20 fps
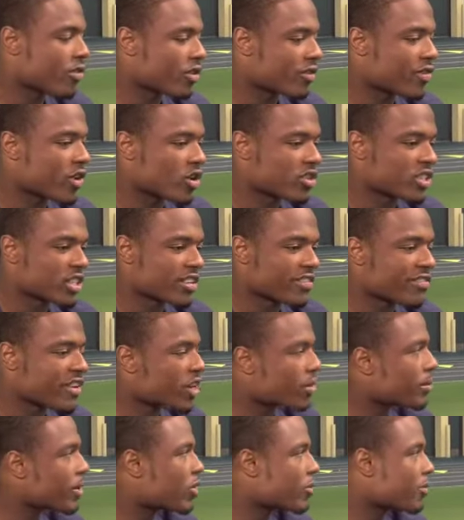focus on the
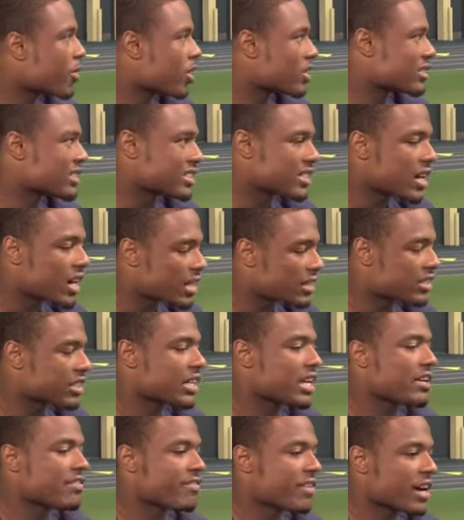fundamental part and just
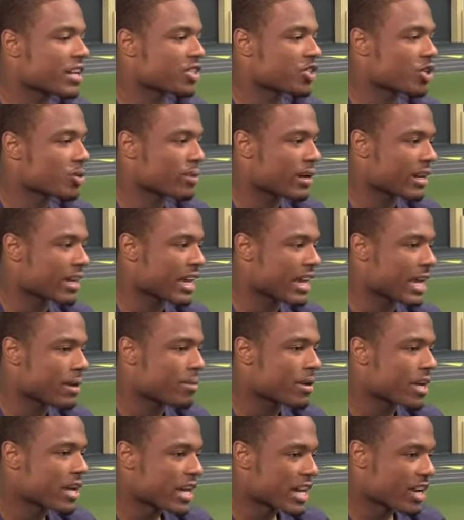constantly keep fine-tuning my
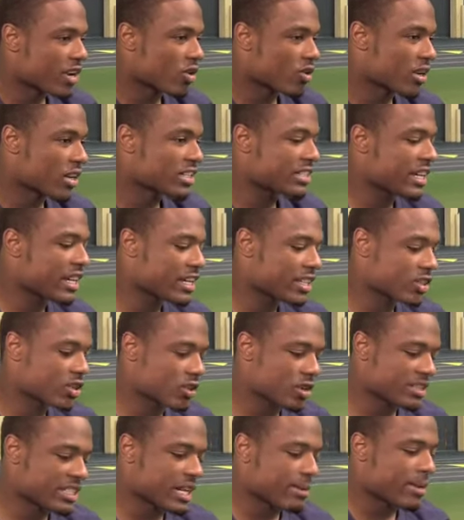game in order
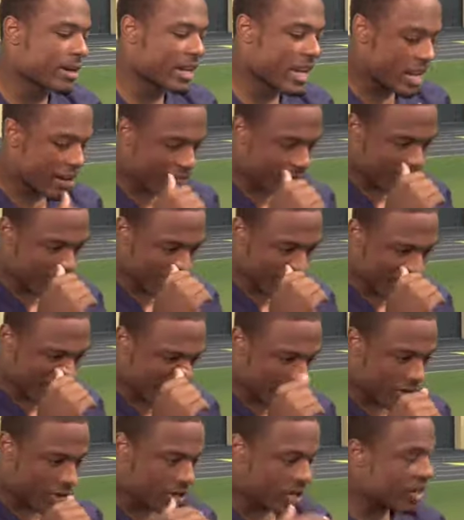to take my game from
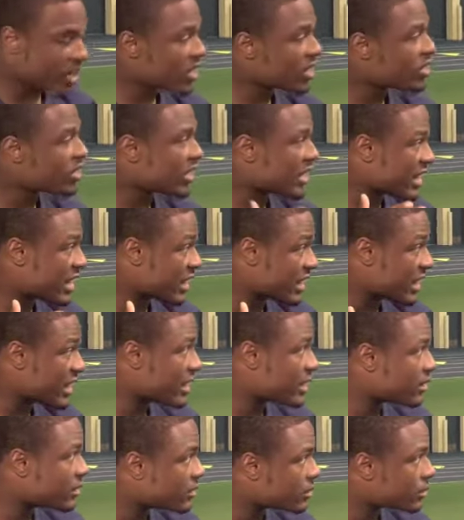good to
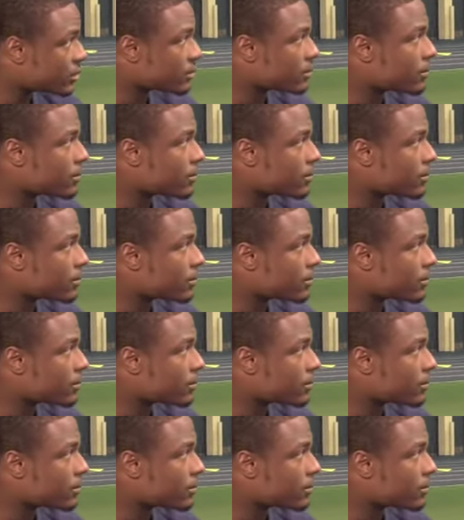elite.